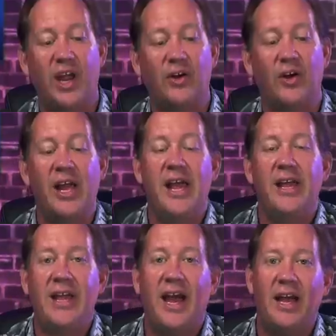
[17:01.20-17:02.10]
tenure.
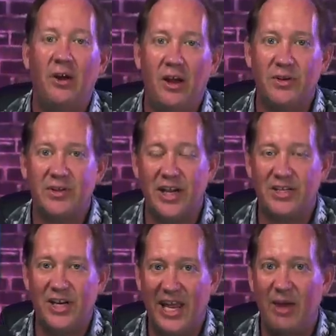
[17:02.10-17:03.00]
Yeah, it was like
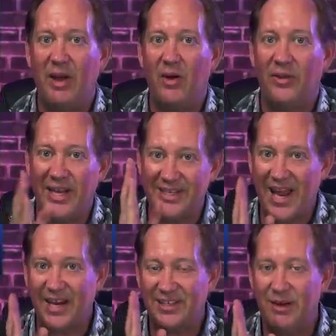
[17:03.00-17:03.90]
she came in on the
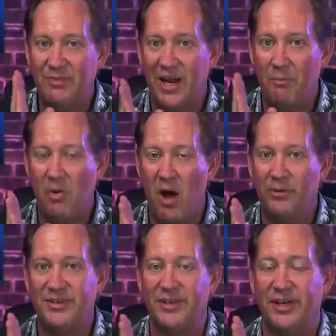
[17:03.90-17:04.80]
exact same damn
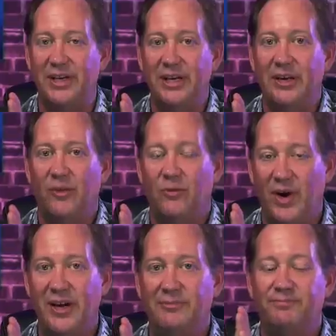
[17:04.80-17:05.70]
policy,
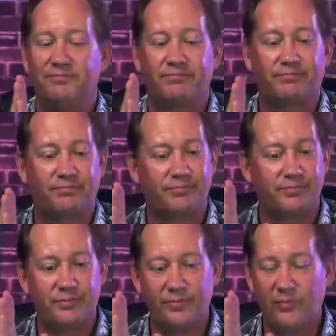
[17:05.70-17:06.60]
right?
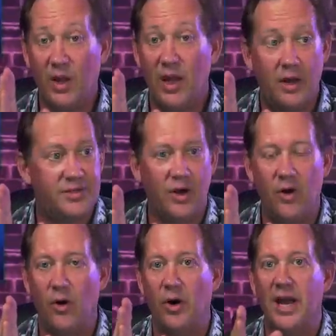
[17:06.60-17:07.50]

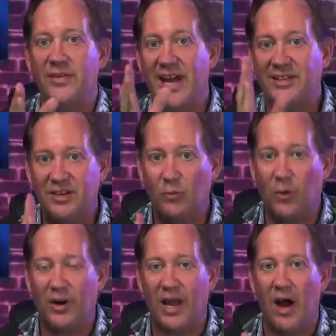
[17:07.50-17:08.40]
So that didn't
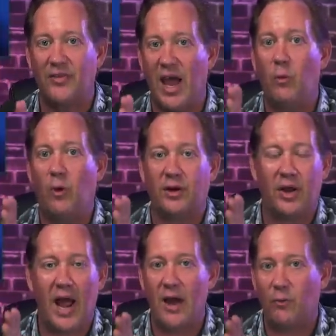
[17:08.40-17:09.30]
work out. That
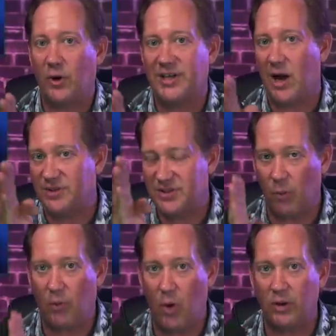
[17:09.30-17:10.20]
worked out
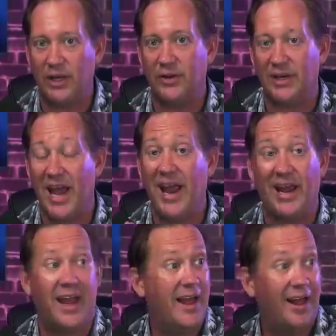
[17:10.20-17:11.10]
so poorly that,
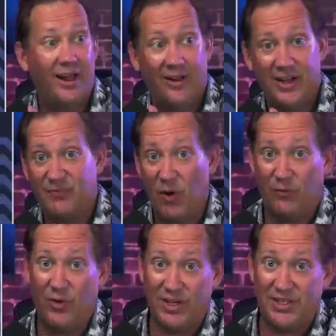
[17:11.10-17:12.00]
hey, let's
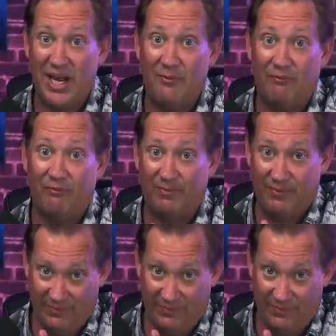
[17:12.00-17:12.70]
vote for the same